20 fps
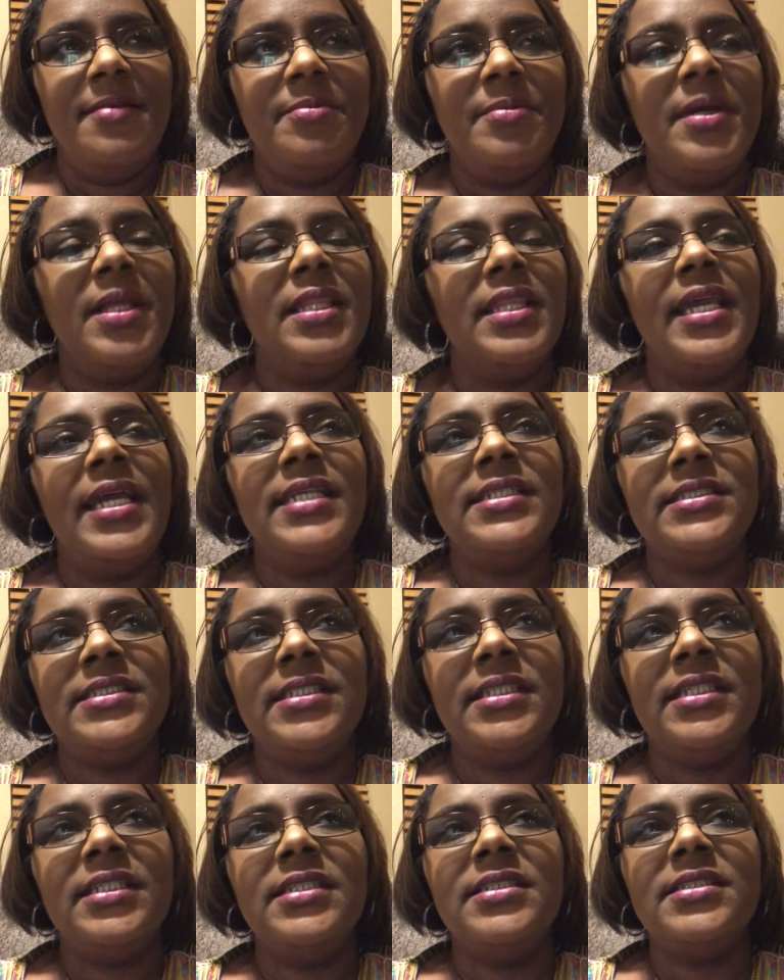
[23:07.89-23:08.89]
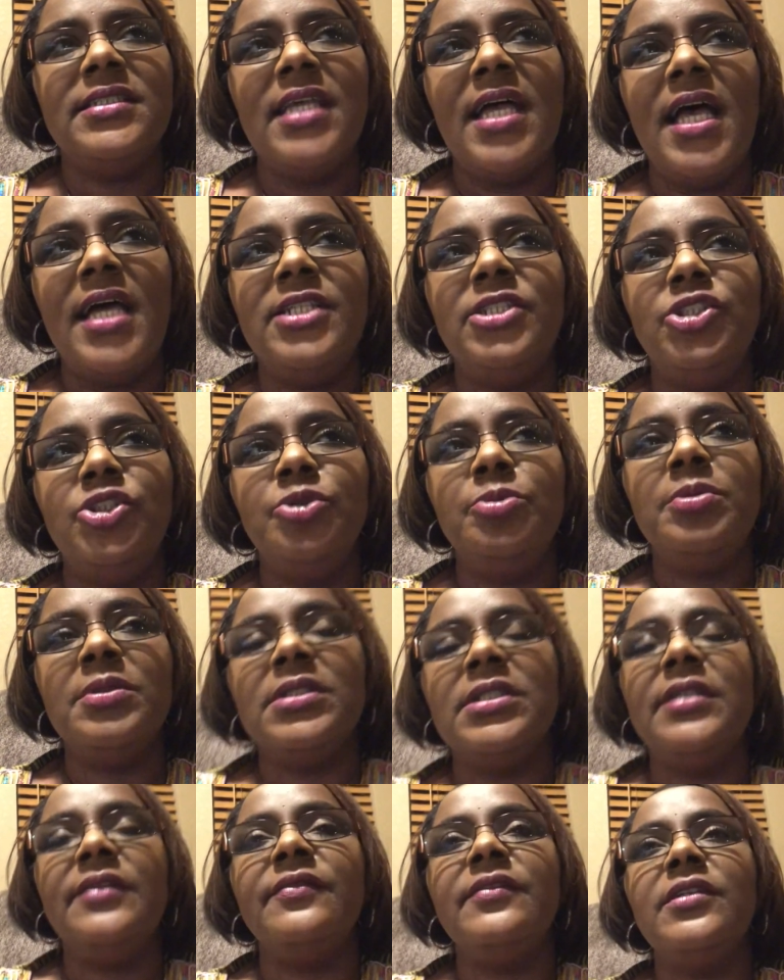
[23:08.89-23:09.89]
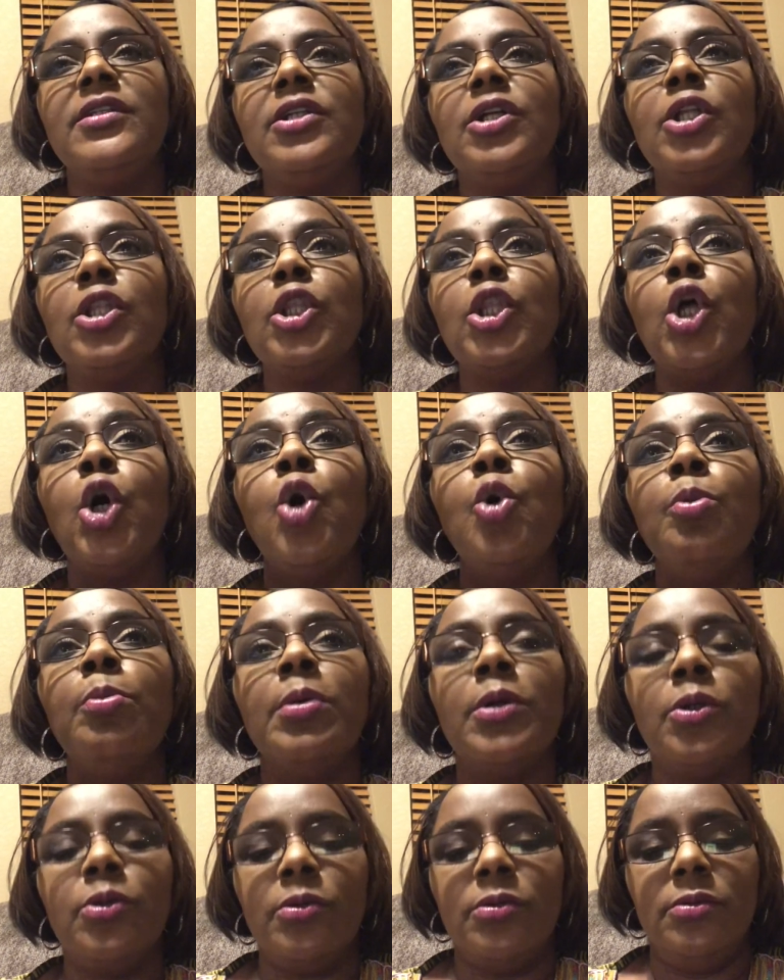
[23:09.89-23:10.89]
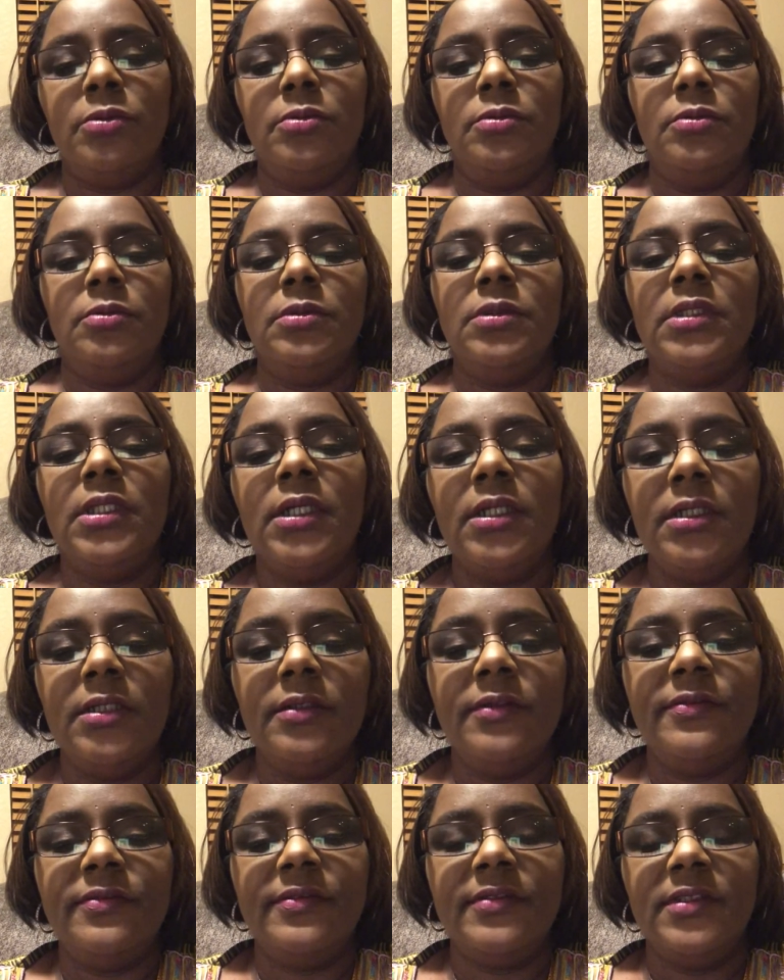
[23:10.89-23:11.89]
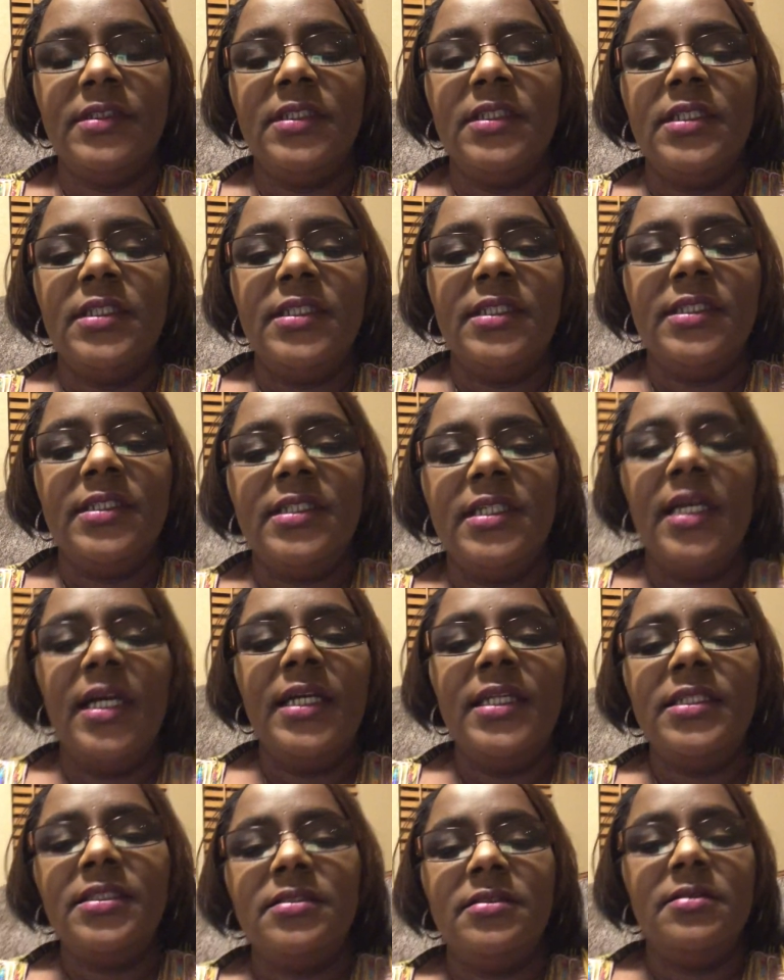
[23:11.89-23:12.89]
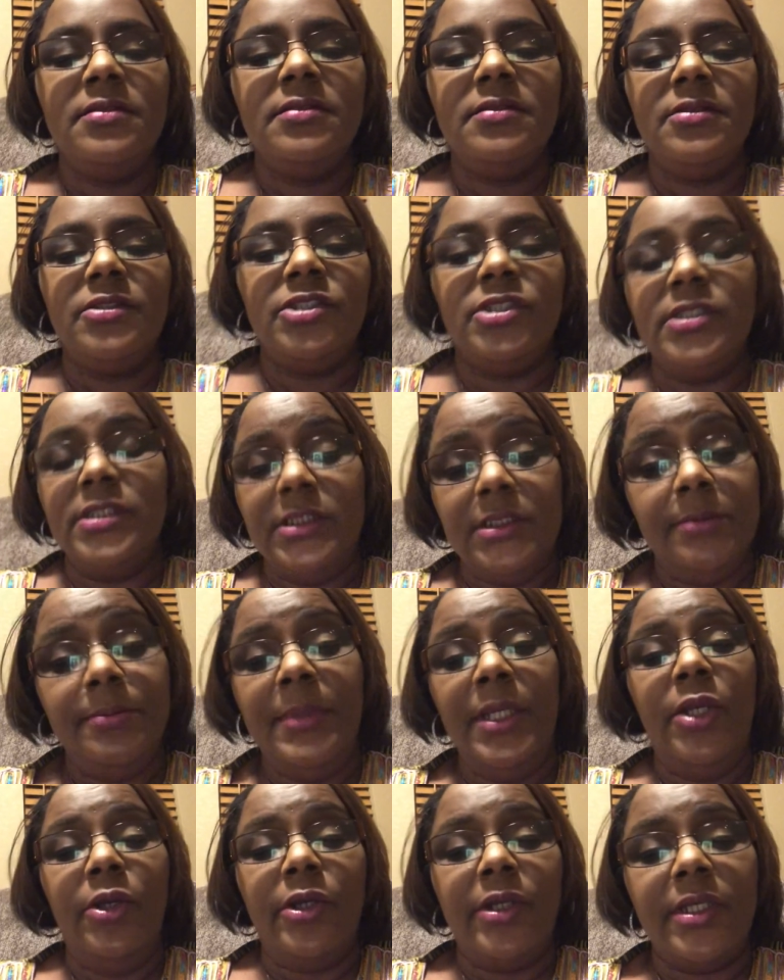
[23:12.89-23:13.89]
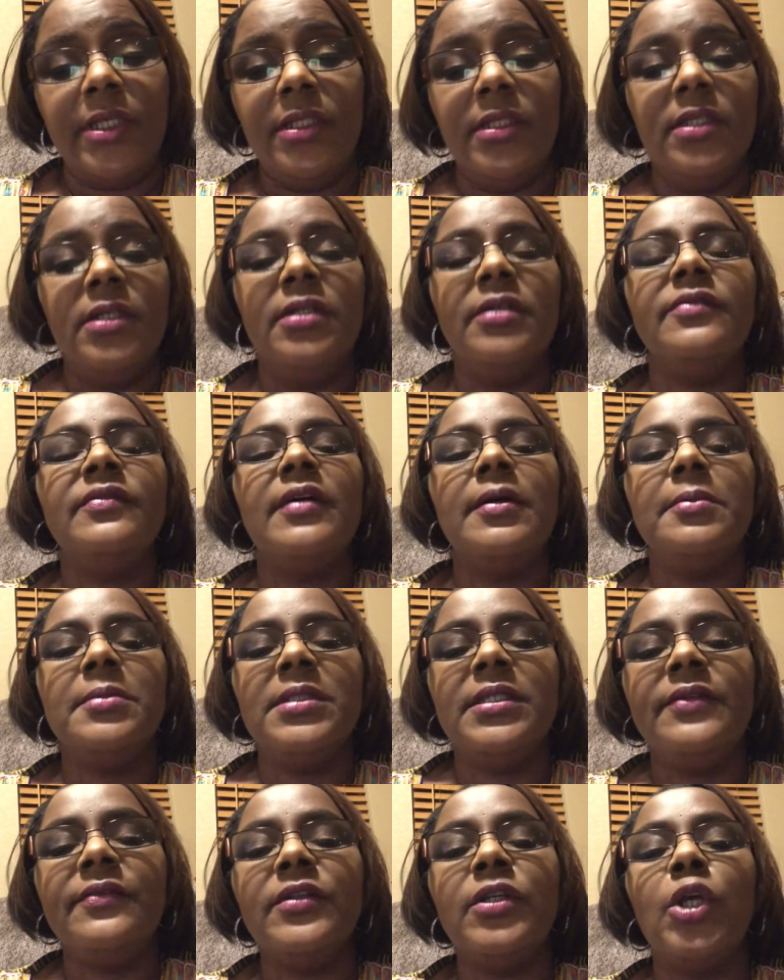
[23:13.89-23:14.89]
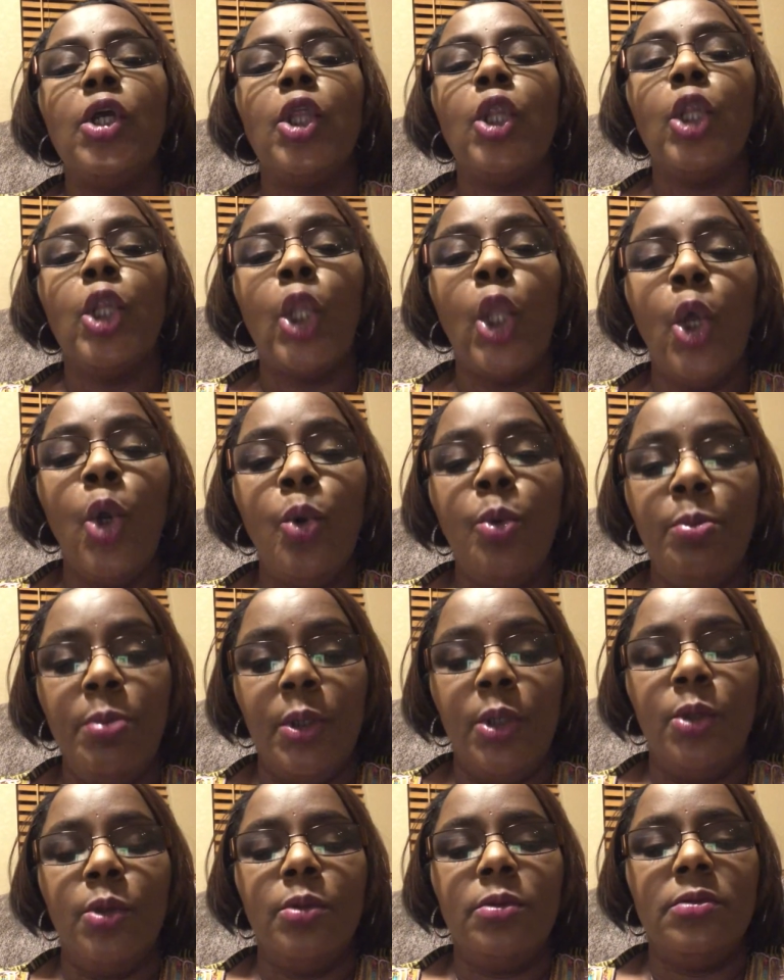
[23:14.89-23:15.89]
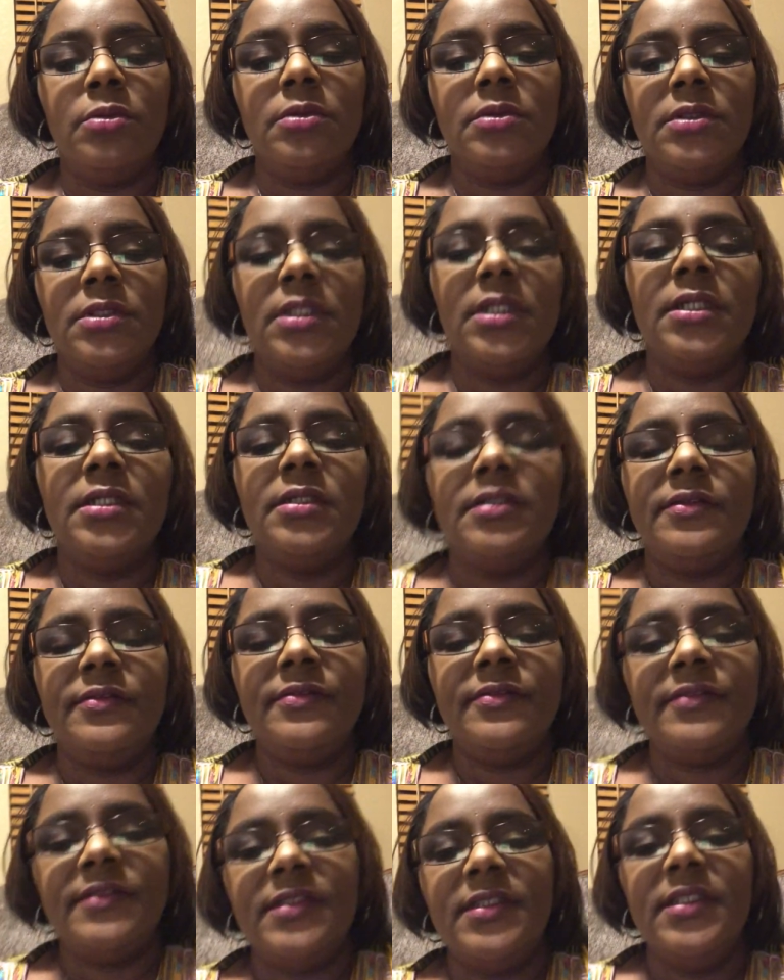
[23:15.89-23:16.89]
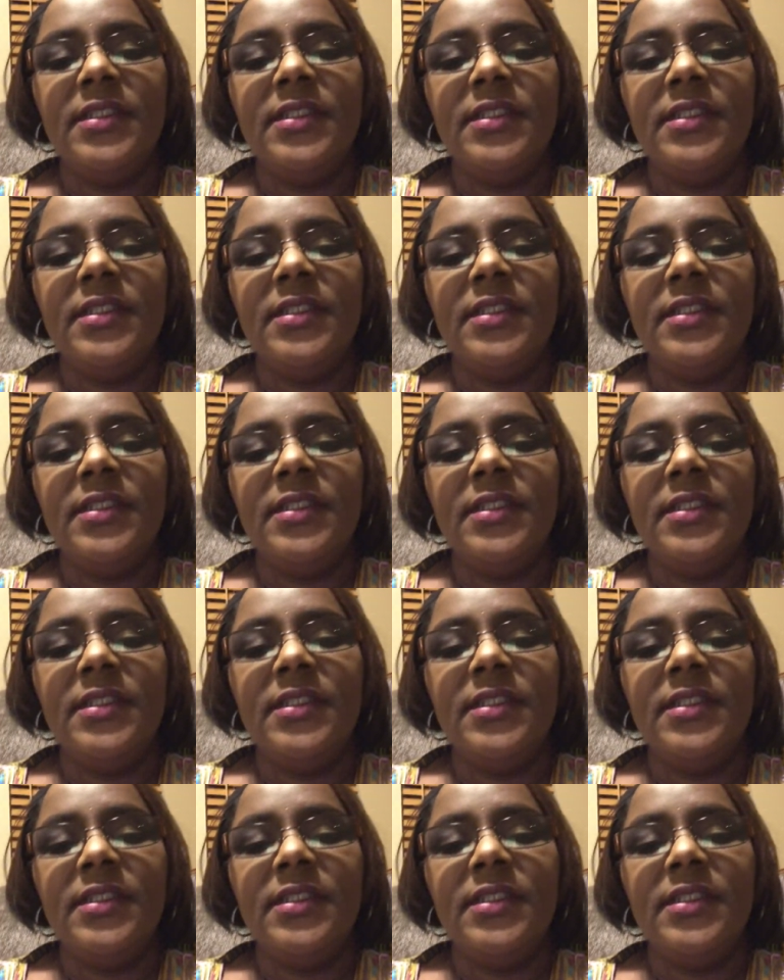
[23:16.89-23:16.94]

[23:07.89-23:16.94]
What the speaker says: My last thing is I do believe in global love, not just American love. I believe in global love.